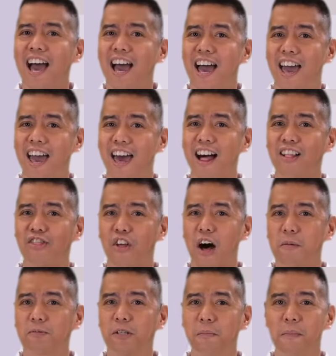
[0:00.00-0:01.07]
Health
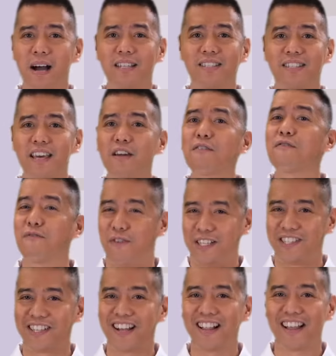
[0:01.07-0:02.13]
Optimizing Physical